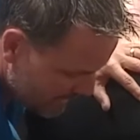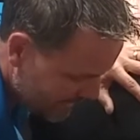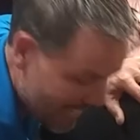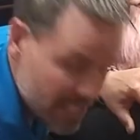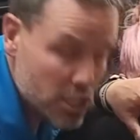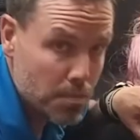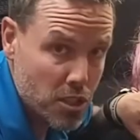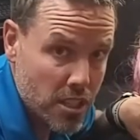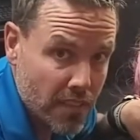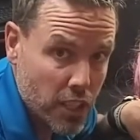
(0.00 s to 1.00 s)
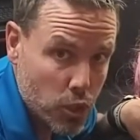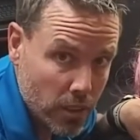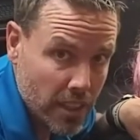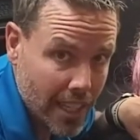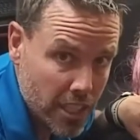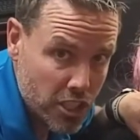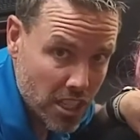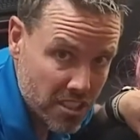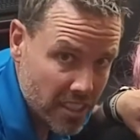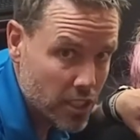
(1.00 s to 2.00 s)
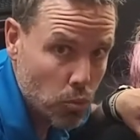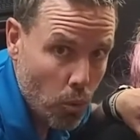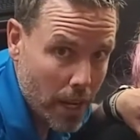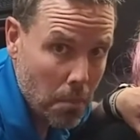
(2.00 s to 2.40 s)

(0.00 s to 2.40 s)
in that specific joint that I adjusted is way